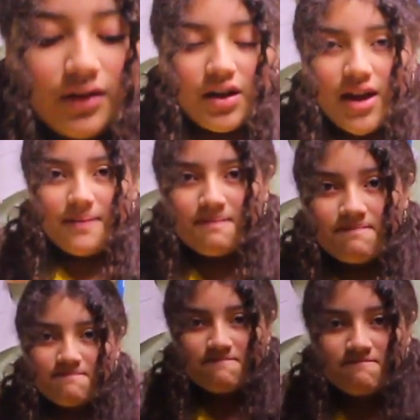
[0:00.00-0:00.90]
Okay,
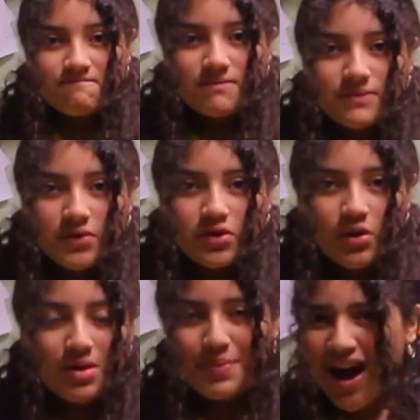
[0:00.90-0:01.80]

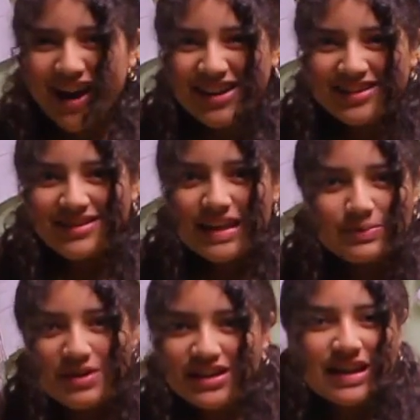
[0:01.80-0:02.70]
so we're back. It's
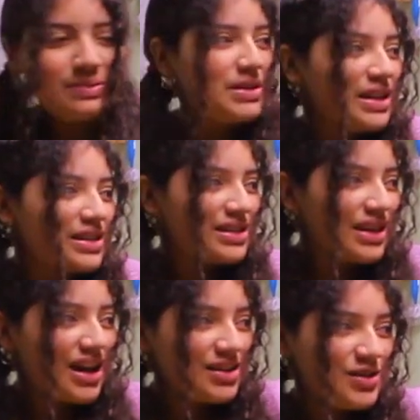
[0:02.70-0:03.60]
been 10 minutes.
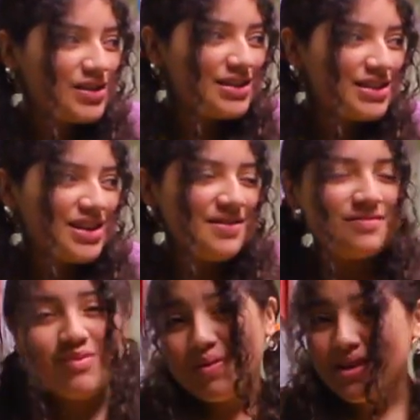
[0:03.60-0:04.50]
As you can see,
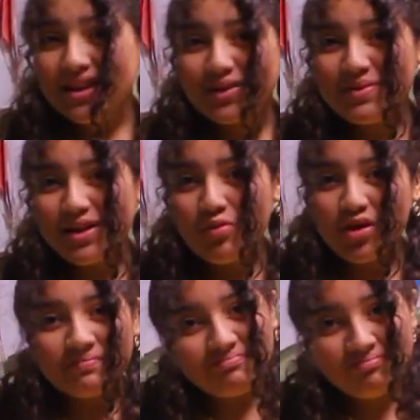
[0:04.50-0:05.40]
maybe a little minute
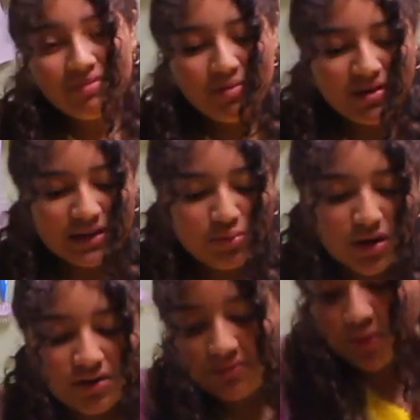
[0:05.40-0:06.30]
more. Maybe that's better.